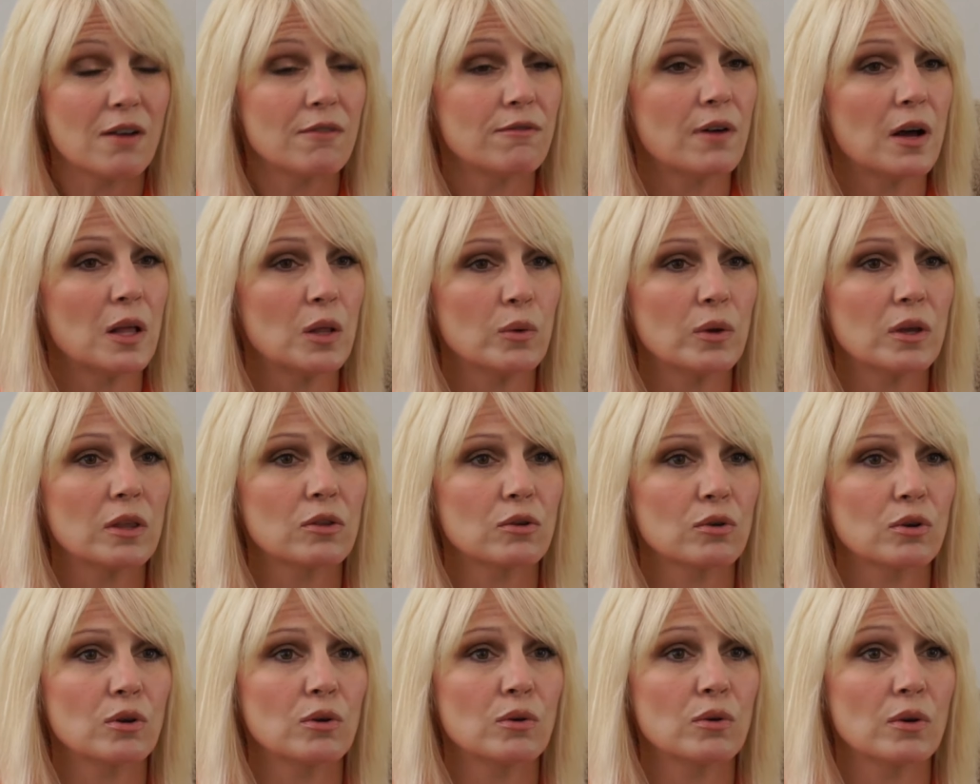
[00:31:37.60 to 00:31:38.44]
following
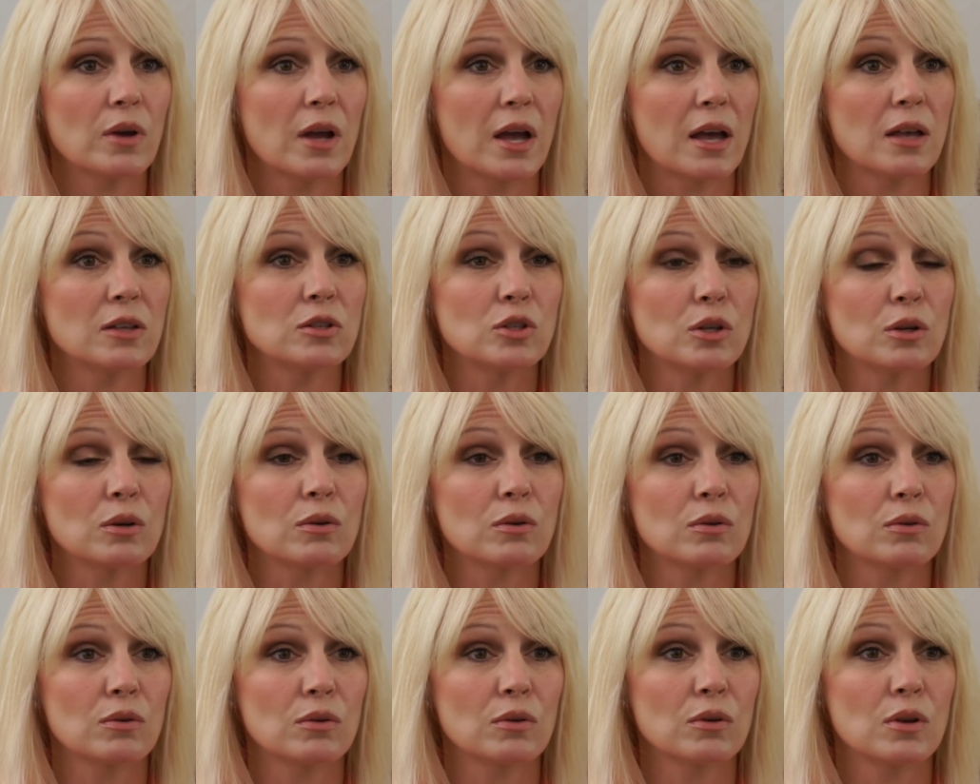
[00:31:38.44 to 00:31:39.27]
through as the
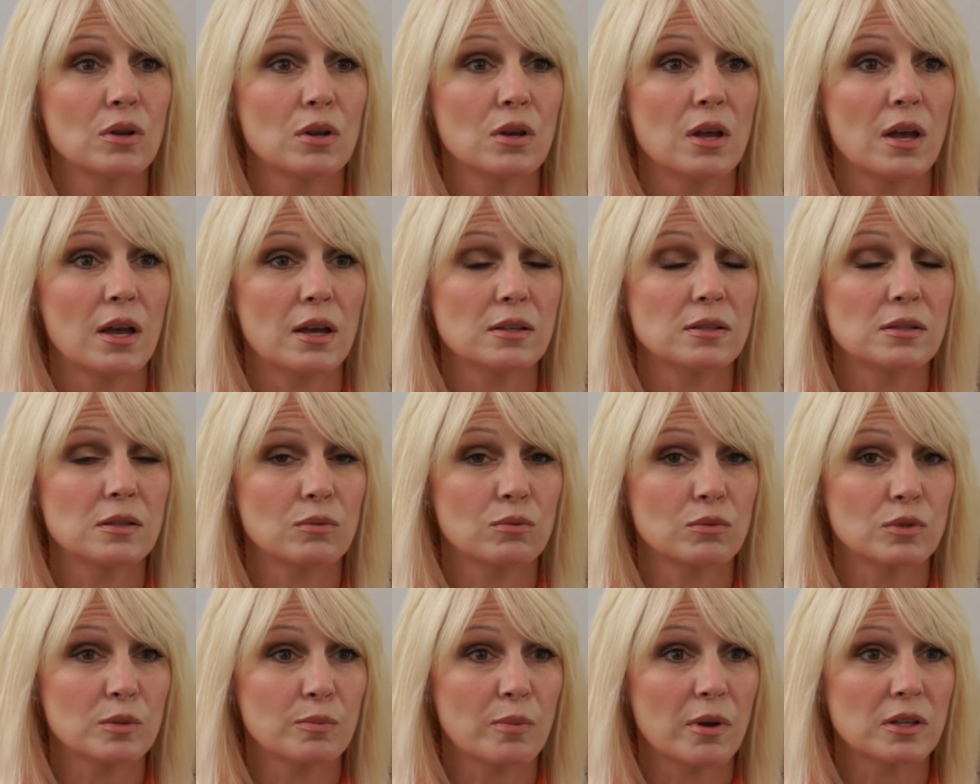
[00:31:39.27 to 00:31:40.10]

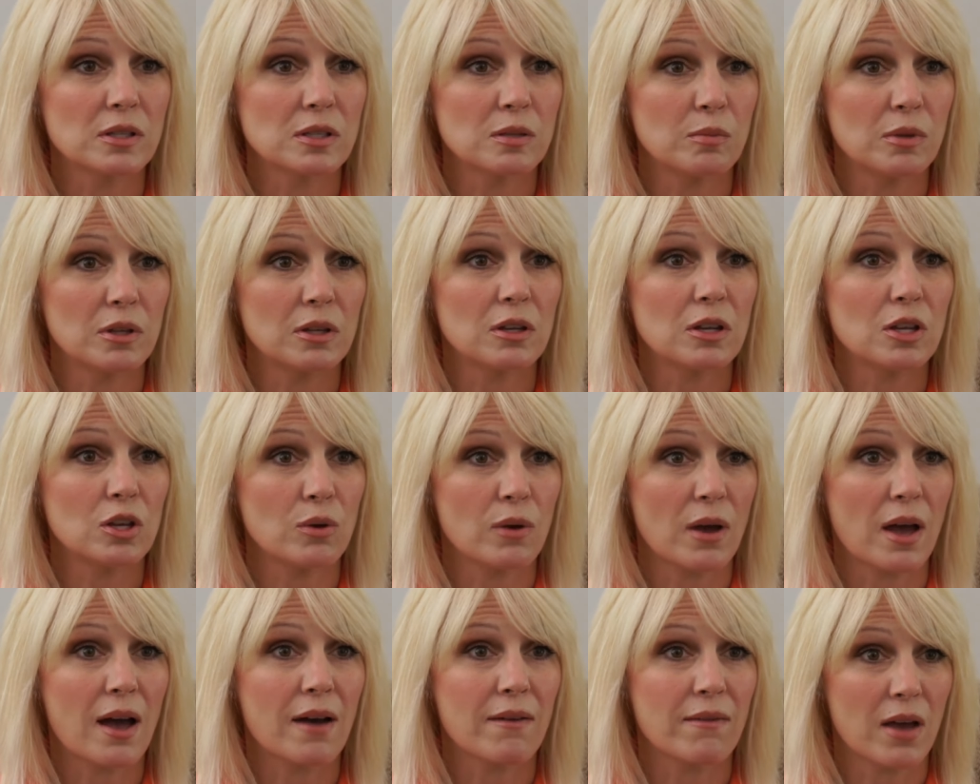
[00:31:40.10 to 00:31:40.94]
responsibility you
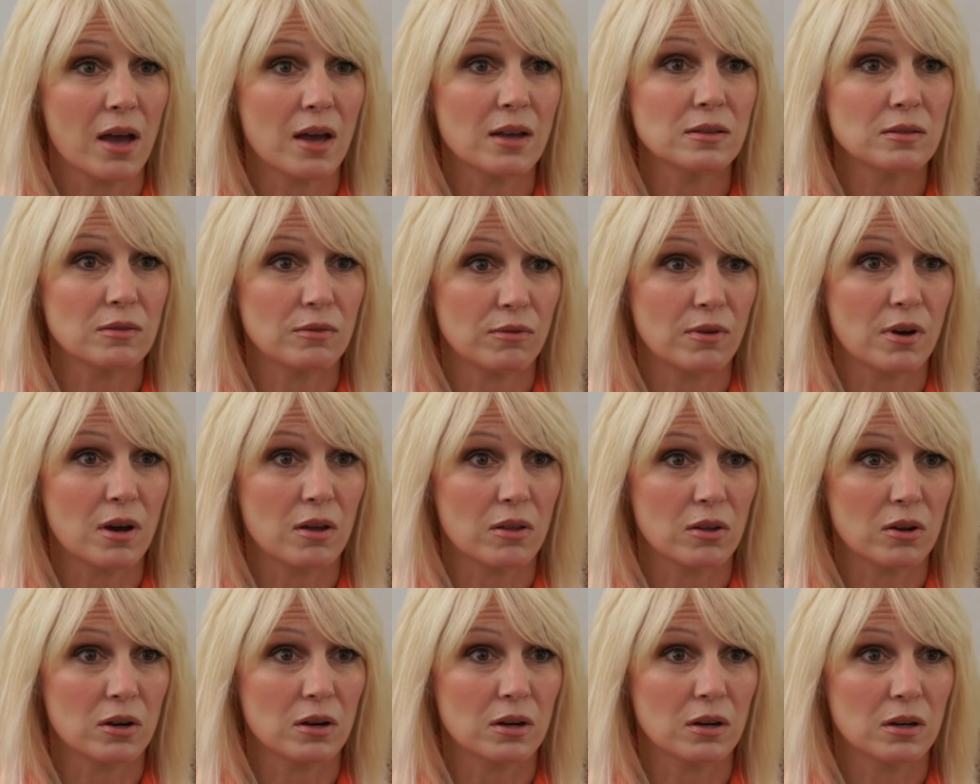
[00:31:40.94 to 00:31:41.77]
have as a
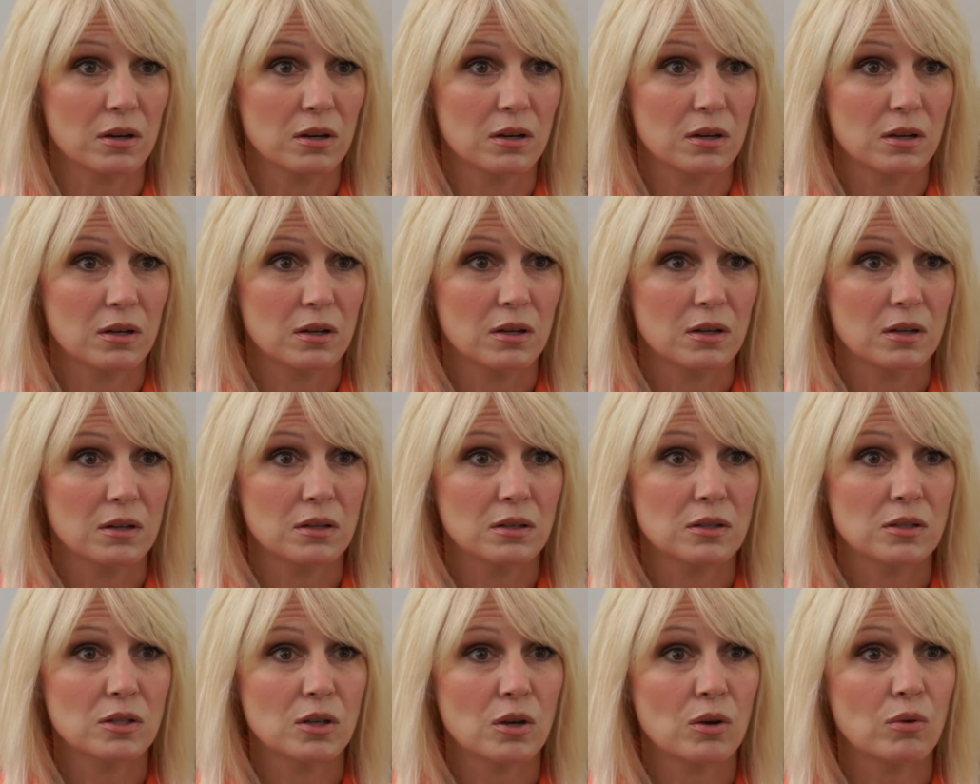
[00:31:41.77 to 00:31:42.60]
father.
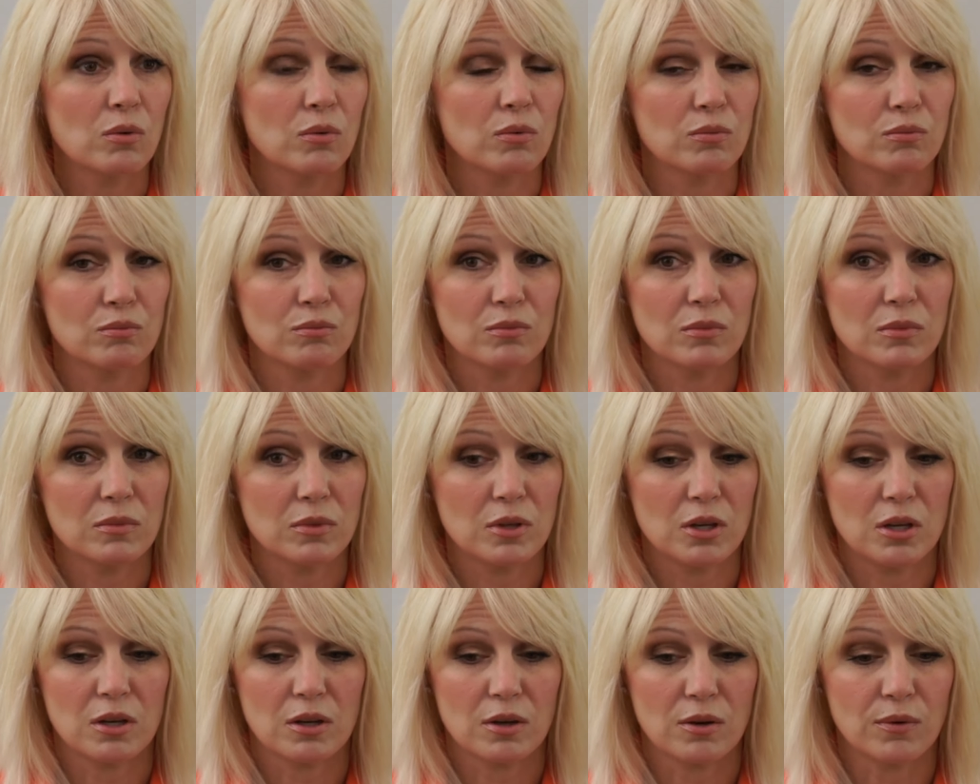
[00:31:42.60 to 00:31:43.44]
So,
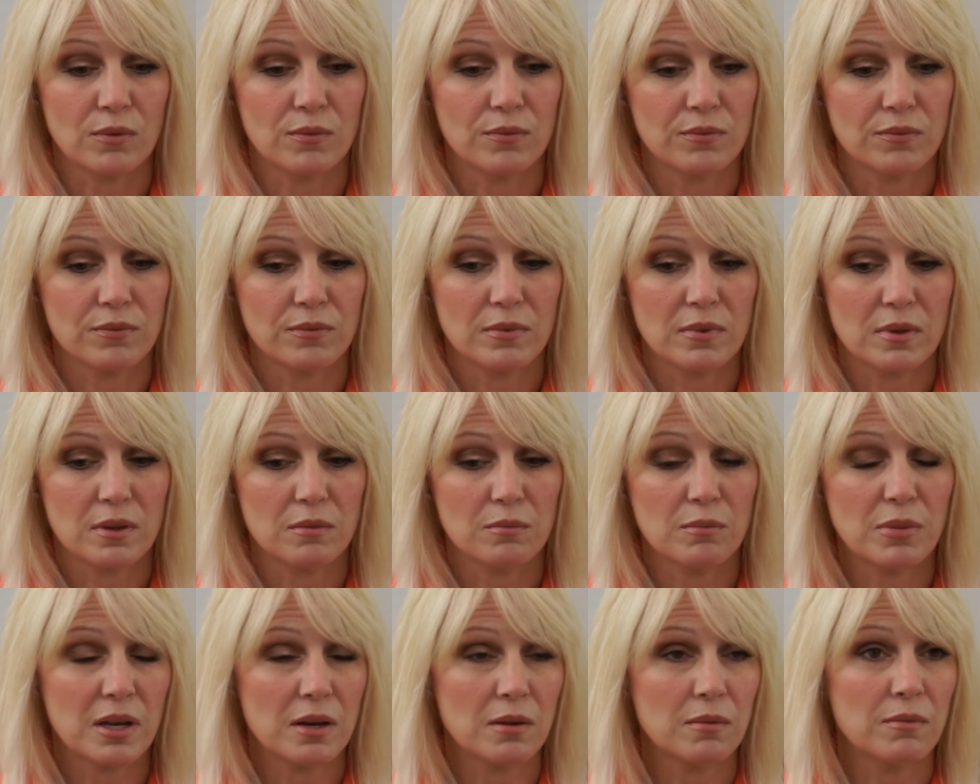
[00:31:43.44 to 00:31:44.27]
you know,
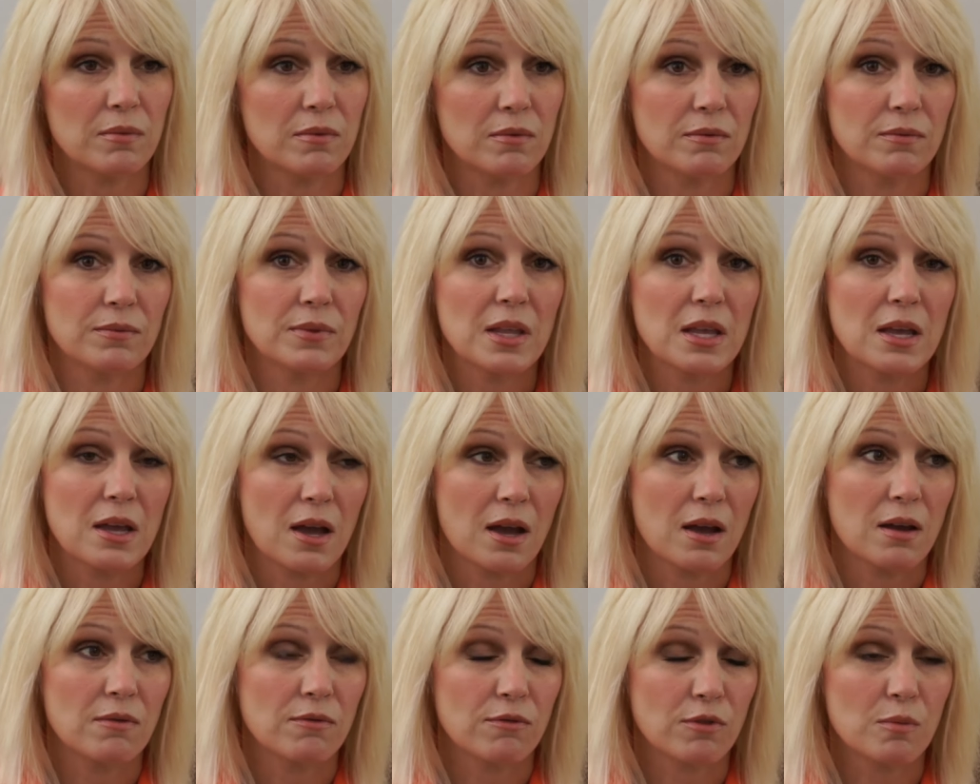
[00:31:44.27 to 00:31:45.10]
but
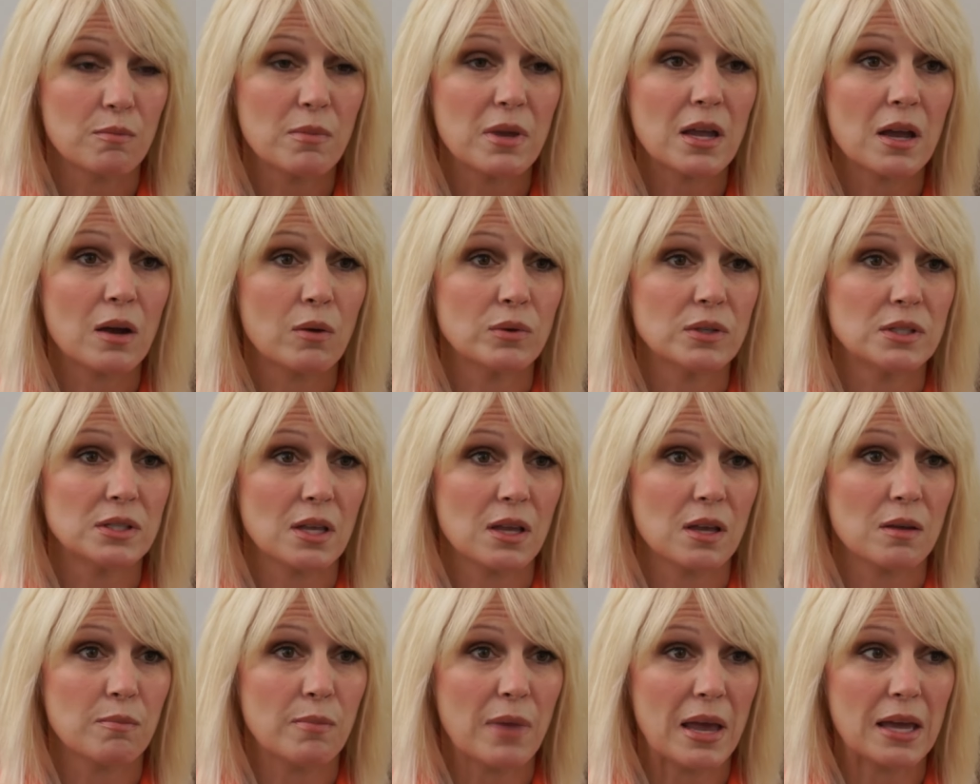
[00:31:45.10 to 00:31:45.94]
for me, I would
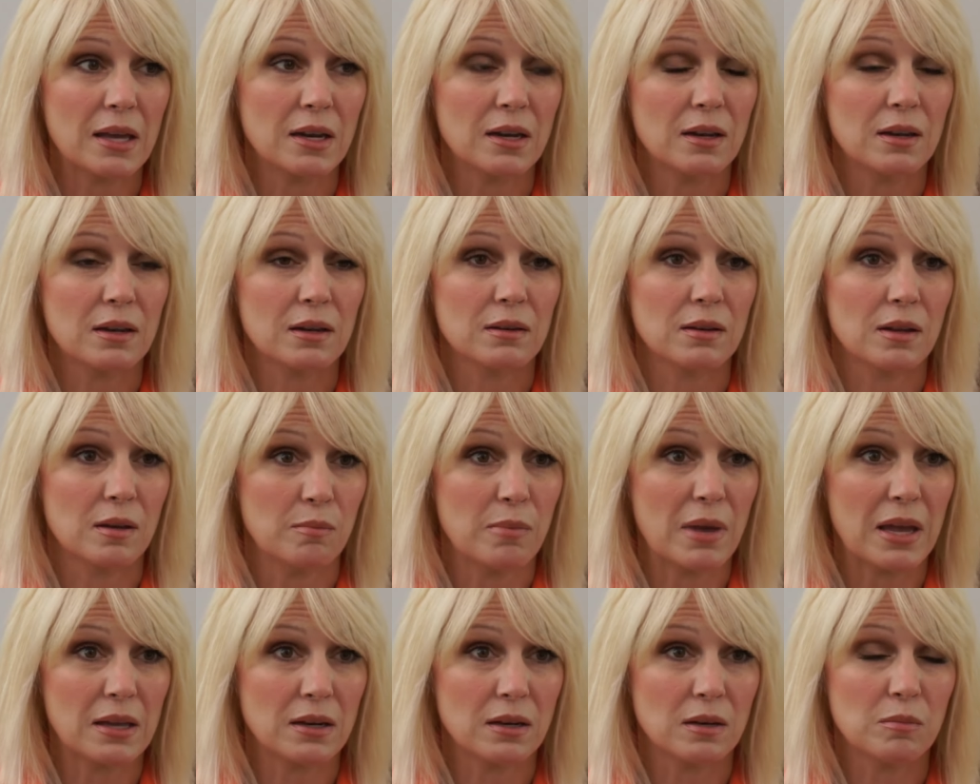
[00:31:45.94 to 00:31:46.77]
say
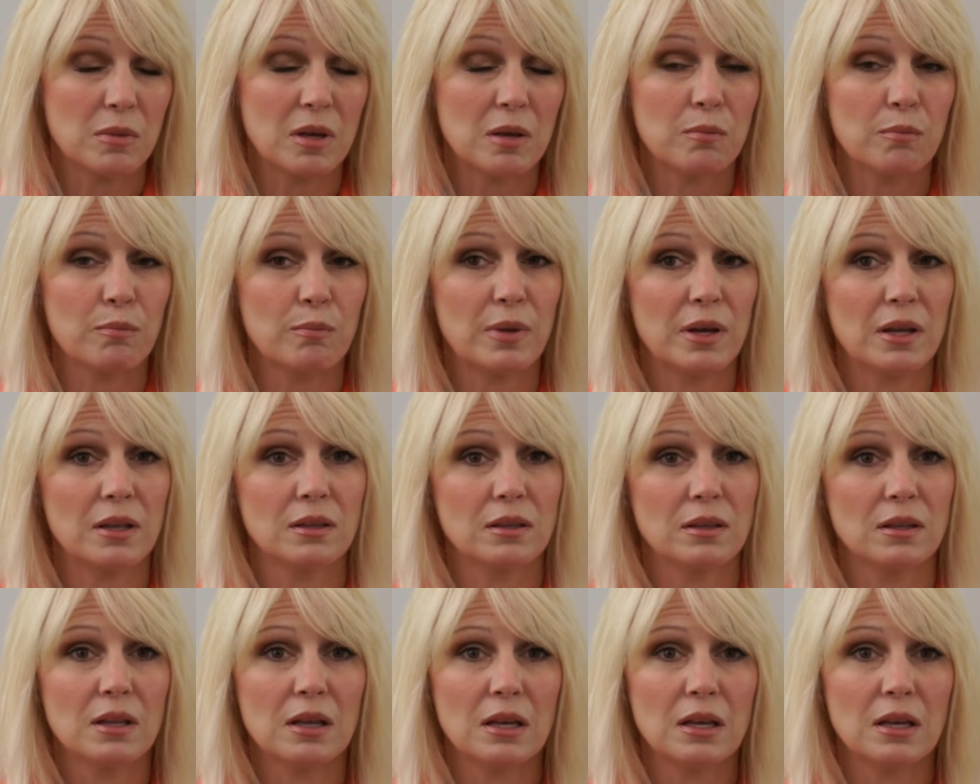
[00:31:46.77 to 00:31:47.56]
abandonment, but